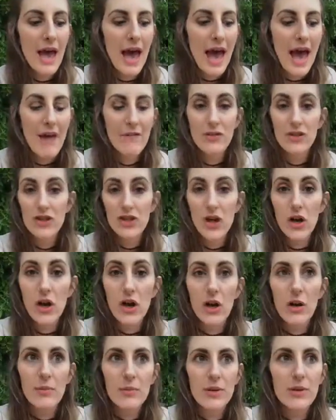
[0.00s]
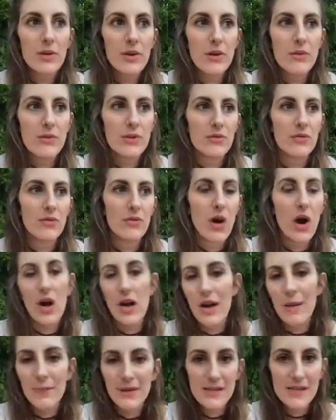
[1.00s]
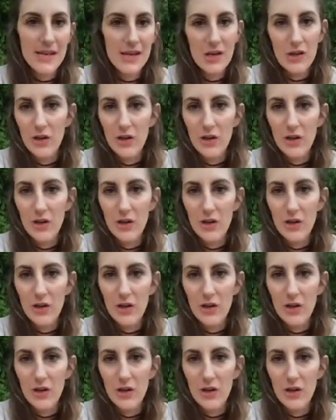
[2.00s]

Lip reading: have a job, you don't rock up at 10